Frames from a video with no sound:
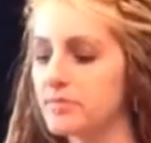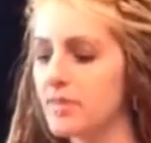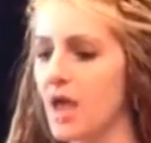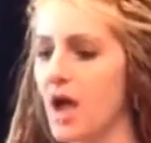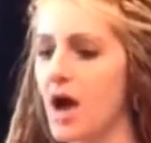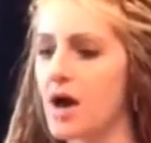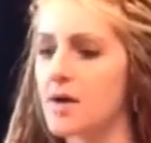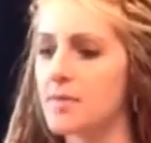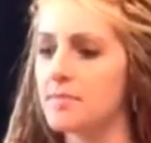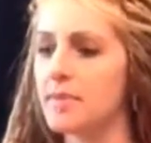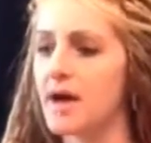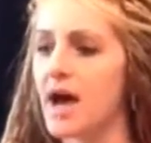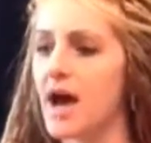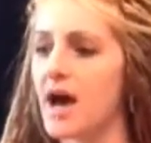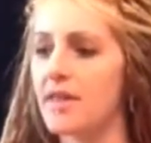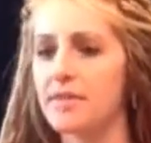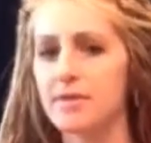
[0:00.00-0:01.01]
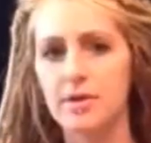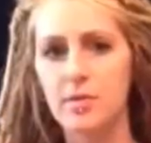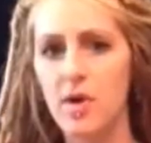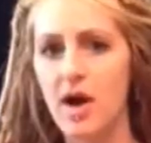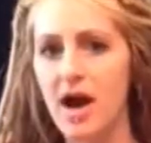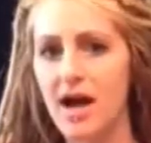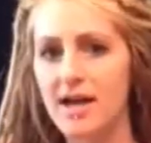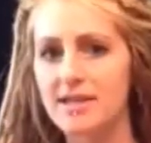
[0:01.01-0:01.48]
But
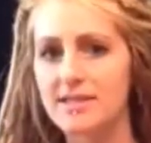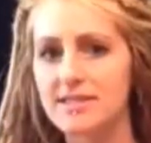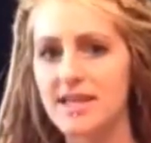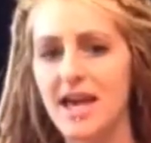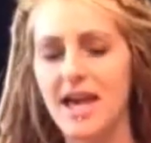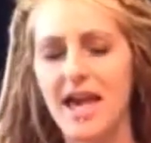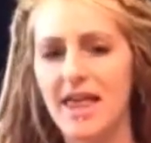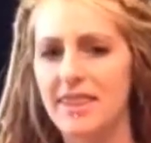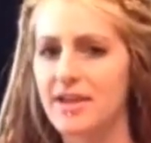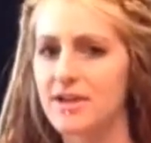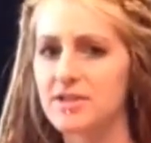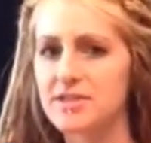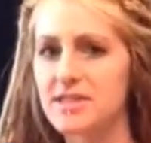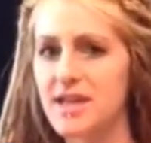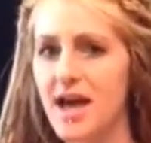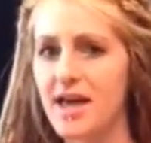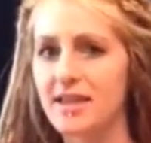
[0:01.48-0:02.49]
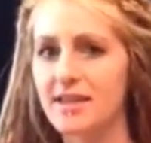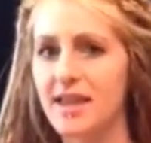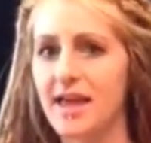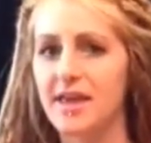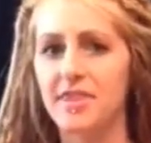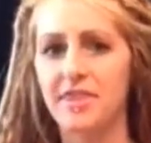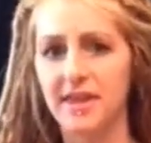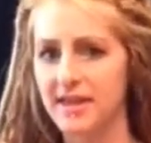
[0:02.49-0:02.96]
otherwise, there's not
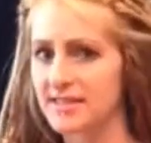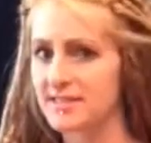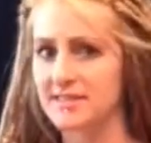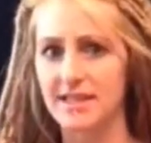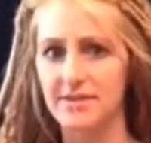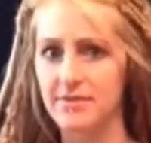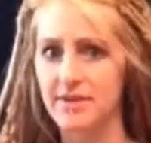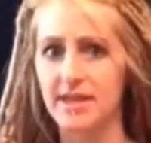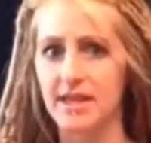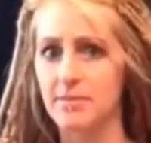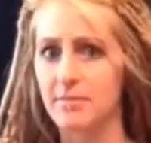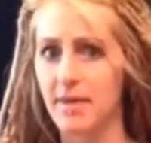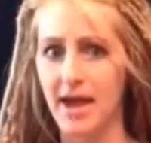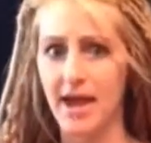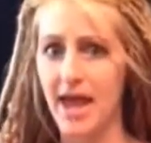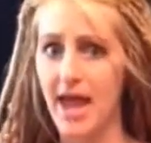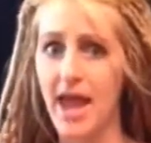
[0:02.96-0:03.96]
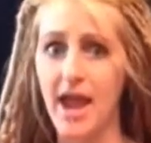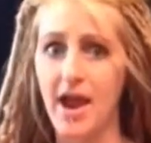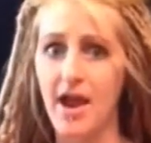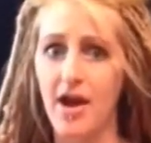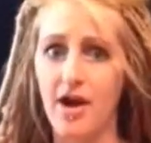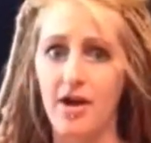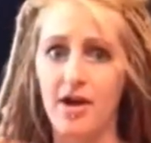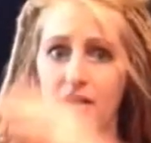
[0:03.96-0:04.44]
like things living in my
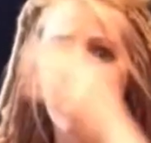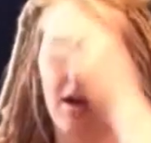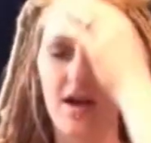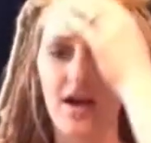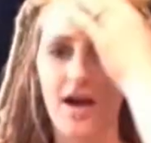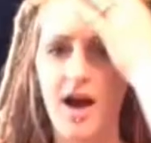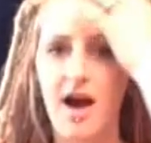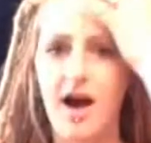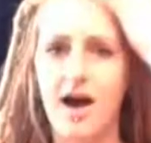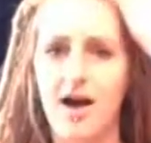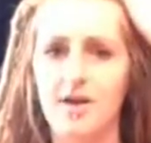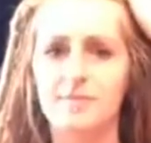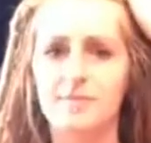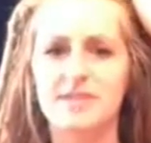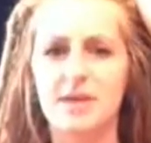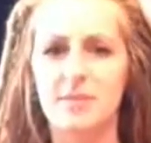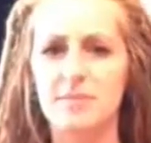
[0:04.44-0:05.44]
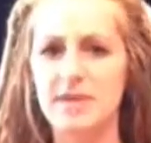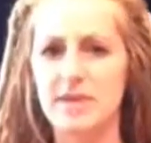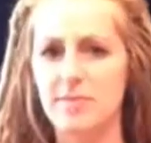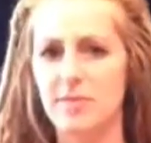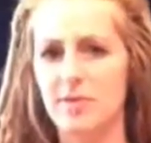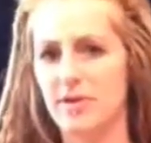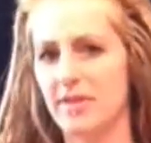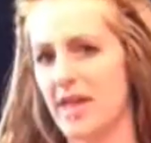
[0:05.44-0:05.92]
hair. Some
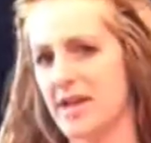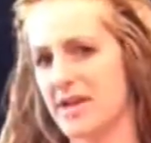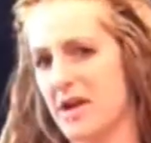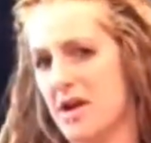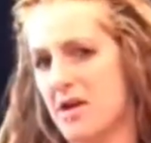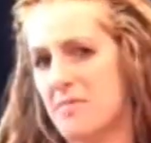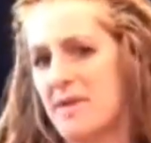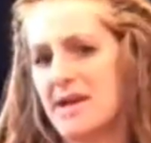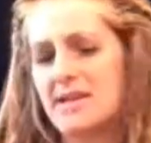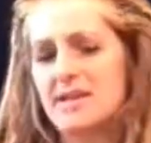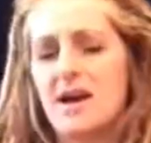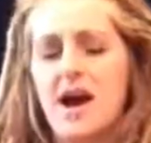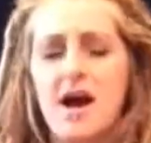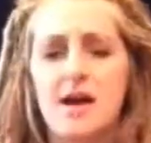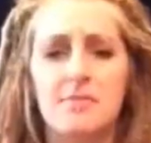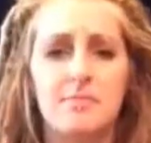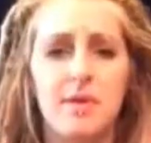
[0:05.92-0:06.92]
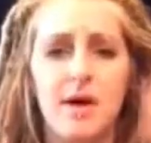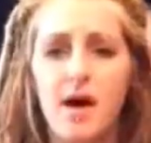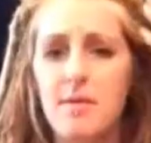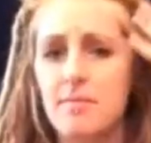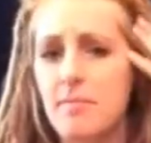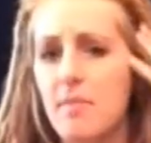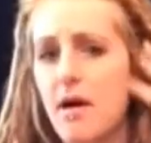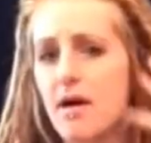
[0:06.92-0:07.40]
people are like, oh my God,
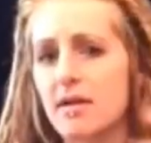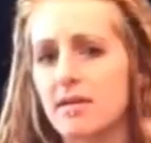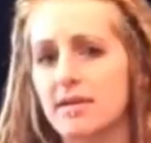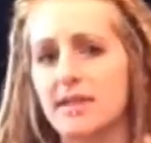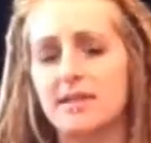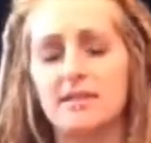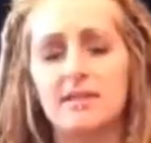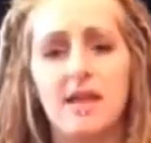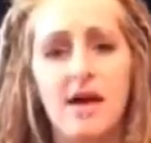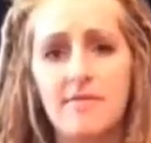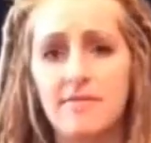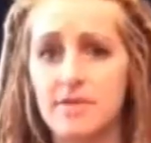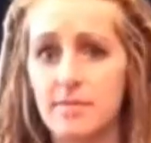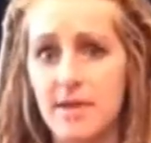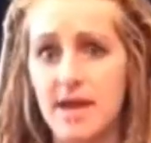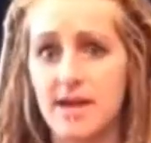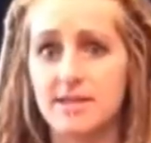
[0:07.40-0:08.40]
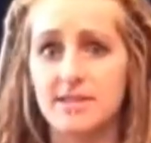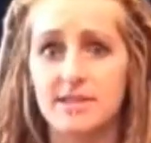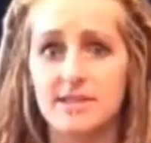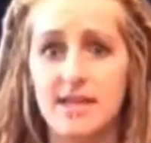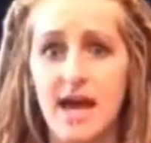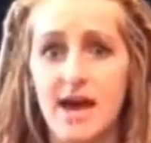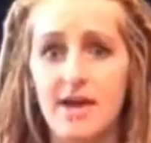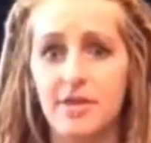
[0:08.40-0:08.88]
Bob Marley loved the man to
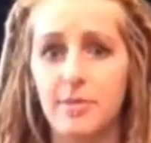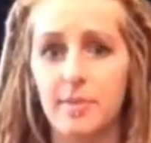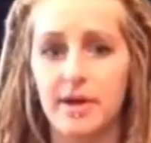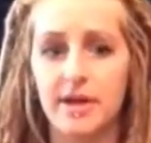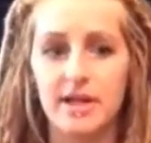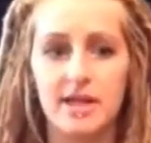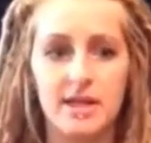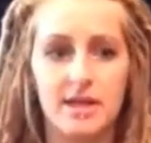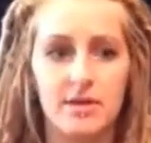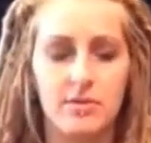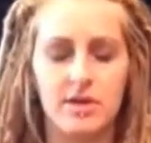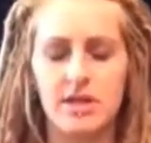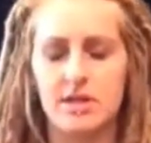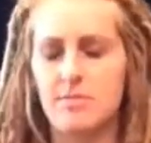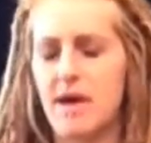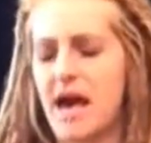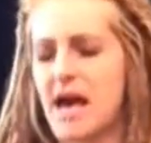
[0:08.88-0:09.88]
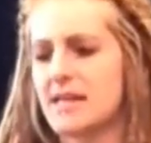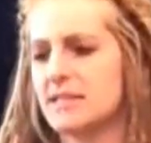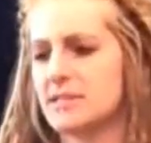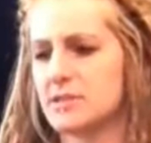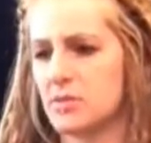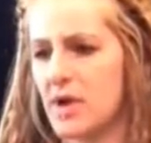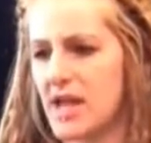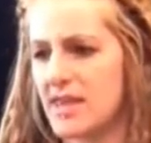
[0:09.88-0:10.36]
death, but when he
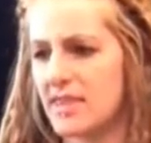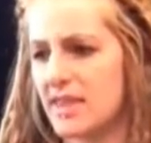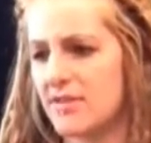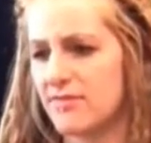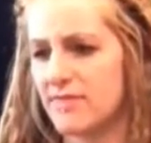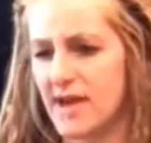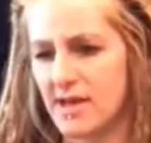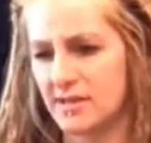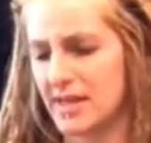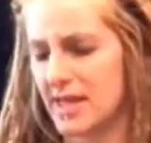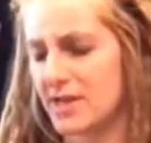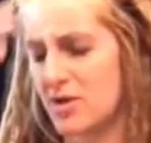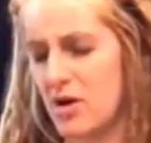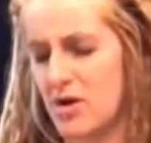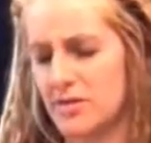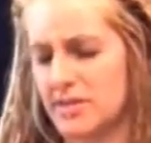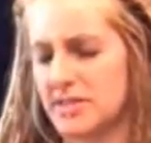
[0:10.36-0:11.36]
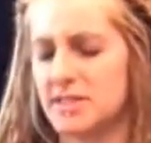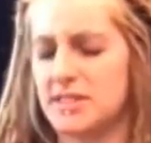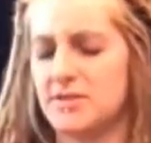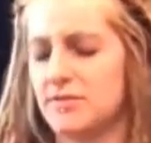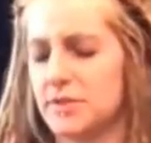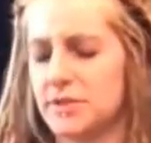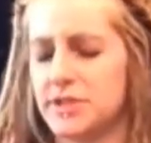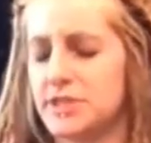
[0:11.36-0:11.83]
passed away, they found like all these
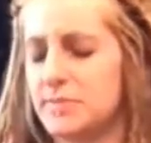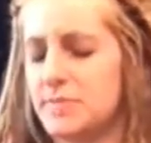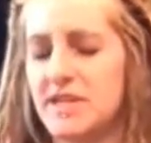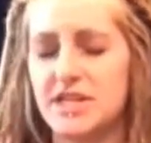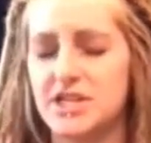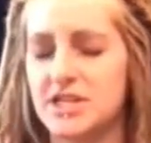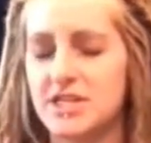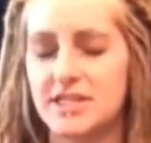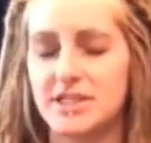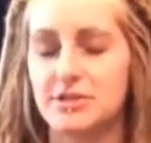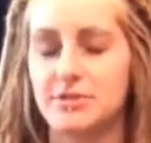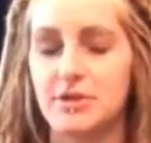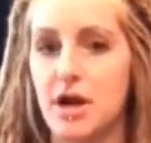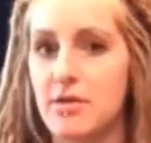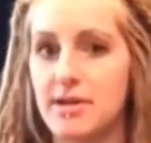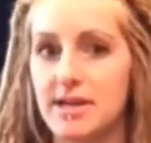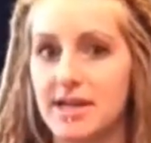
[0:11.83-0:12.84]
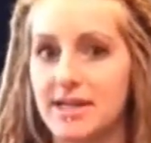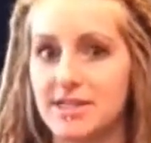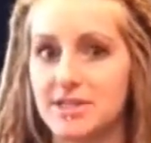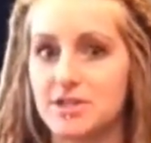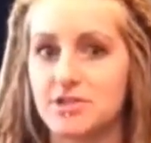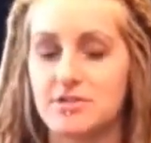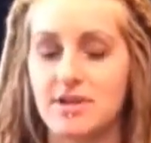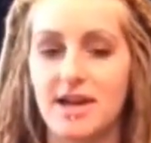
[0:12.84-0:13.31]
different species growing in
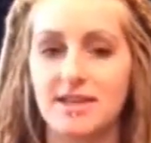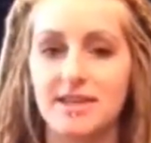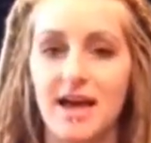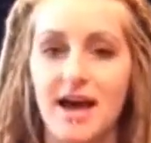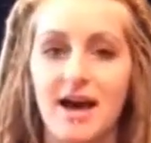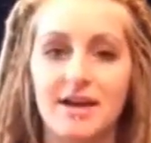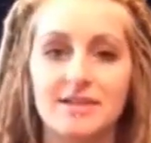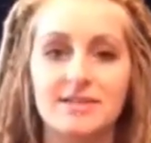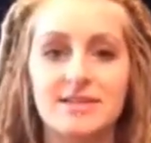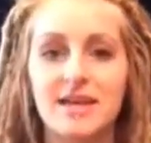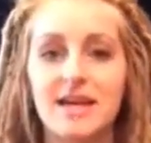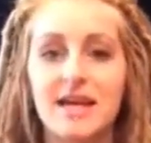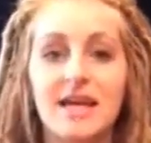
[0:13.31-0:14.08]
his dreadlocks.